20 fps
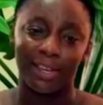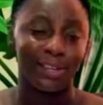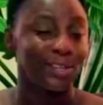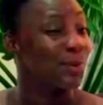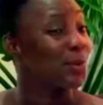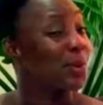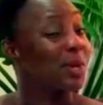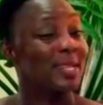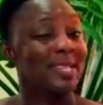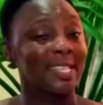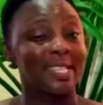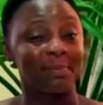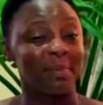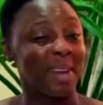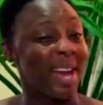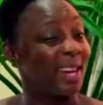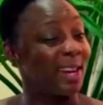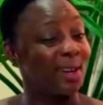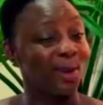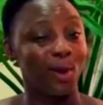She was
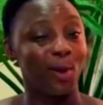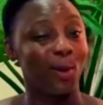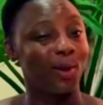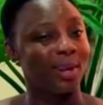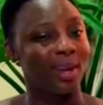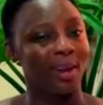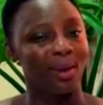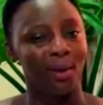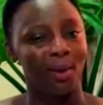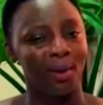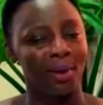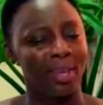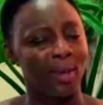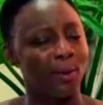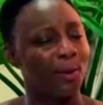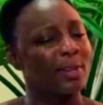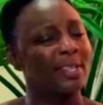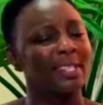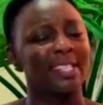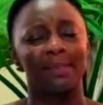smiling all along.
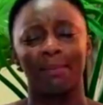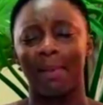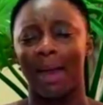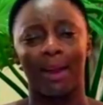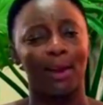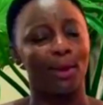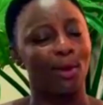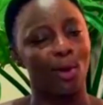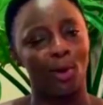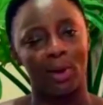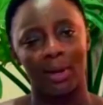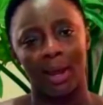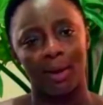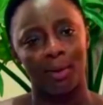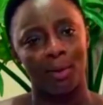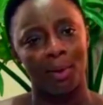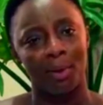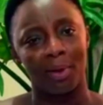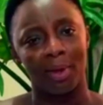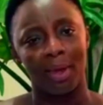He was smiling all
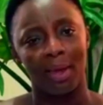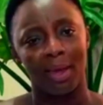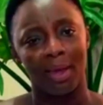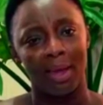along.